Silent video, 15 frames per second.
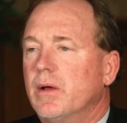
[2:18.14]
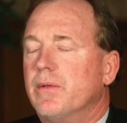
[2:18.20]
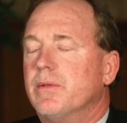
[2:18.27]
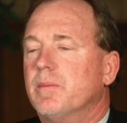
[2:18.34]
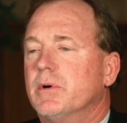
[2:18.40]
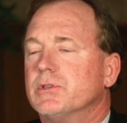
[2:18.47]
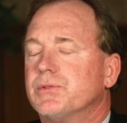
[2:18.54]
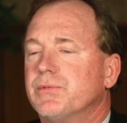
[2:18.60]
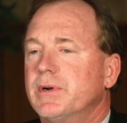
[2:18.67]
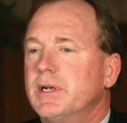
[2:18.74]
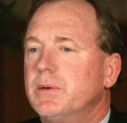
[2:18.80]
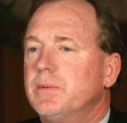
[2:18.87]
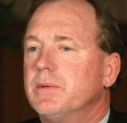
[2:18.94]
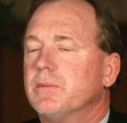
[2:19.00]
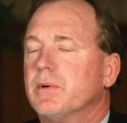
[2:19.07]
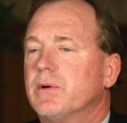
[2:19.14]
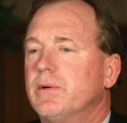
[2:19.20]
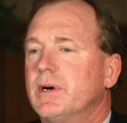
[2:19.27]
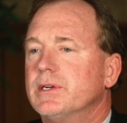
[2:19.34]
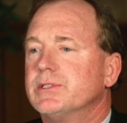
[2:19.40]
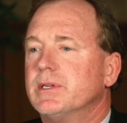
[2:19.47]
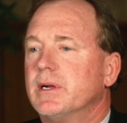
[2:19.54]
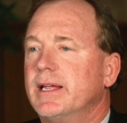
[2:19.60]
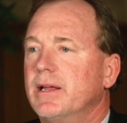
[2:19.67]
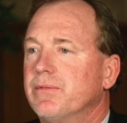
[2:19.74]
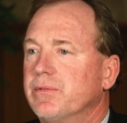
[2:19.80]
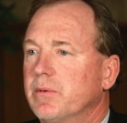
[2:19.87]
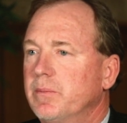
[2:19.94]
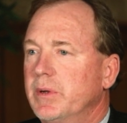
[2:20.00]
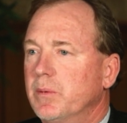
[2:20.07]
The most frequent request I get
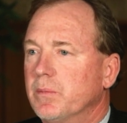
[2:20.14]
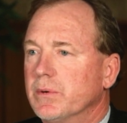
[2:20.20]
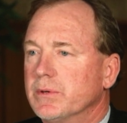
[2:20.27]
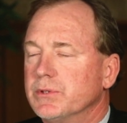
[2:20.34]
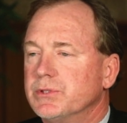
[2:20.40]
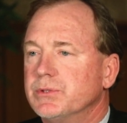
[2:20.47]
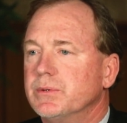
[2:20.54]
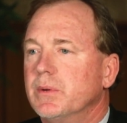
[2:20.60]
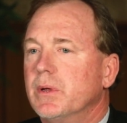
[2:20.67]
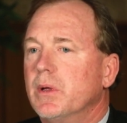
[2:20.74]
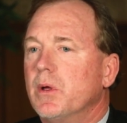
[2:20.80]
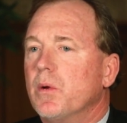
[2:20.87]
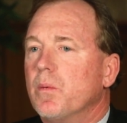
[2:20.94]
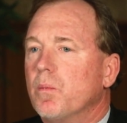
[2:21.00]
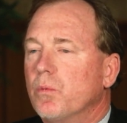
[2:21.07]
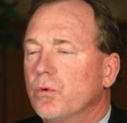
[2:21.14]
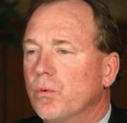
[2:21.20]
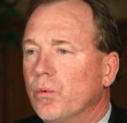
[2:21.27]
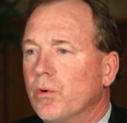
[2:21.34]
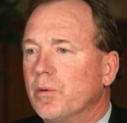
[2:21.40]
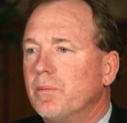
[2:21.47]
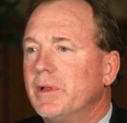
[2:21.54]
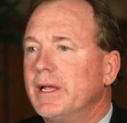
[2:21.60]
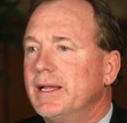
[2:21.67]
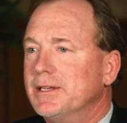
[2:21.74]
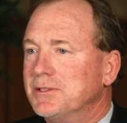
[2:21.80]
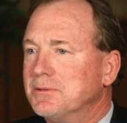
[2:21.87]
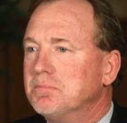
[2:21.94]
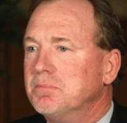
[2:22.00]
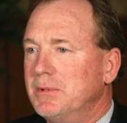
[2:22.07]
from members normally
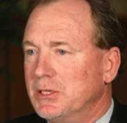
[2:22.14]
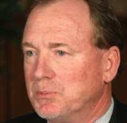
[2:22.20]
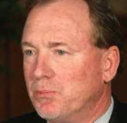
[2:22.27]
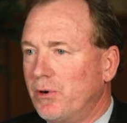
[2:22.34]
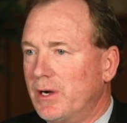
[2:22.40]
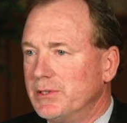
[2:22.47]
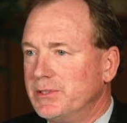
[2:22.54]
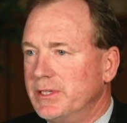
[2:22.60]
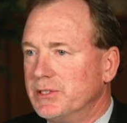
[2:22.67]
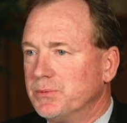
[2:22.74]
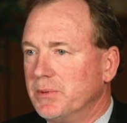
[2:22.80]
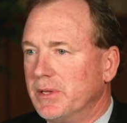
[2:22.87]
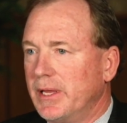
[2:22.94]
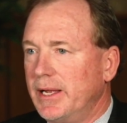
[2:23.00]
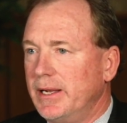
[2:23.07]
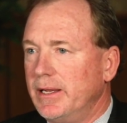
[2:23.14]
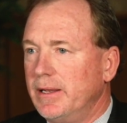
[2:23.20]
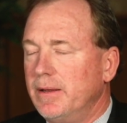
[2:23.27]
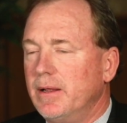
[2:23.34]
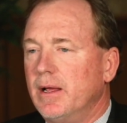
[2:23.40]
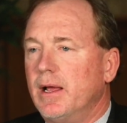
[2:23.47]
is process related,